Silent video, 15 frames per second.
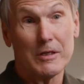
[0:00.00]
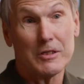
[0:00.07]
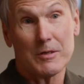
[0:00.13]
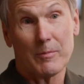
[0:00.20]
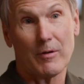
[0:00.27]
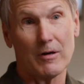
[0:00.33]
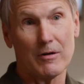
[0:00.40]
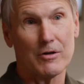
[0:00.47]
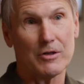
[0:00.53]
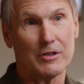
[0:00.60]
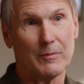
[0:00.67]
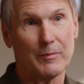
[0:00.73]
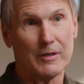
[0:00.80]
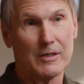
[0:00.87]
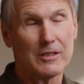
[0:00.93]
it is a
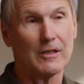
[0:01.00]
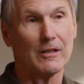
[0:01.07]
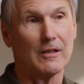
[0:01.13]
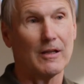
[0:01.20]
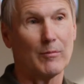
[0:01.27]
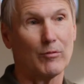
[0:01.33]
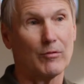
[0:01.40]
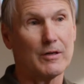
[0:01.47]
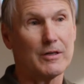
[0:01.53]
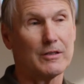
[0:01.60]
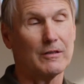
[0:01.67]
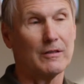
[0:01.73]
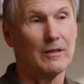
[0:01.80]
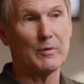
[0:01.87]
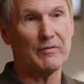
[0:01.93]
partnership, it is a
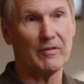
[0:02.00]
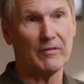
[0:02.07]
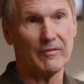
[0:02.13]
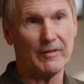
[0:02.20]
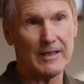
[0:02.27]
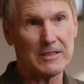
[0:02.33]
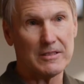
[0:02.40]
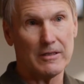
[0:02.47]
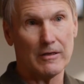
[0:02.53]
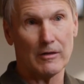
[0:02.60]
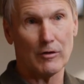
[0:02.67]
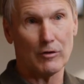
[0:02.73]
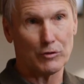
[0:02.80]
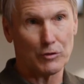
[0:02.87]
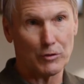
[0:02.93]
collaboration. We've invested
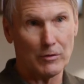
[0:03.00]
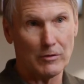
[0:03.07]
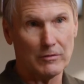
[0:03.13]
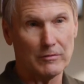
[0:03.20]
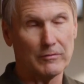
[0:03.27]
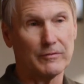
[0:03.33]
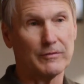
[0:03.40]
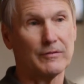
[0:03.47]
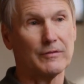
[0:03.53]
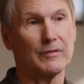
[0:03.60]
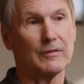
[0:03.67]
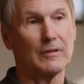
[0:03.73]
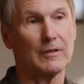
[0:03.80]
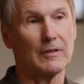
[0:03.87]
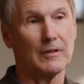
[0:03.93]
in
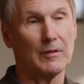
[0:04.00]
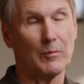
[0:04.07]
alternative uh,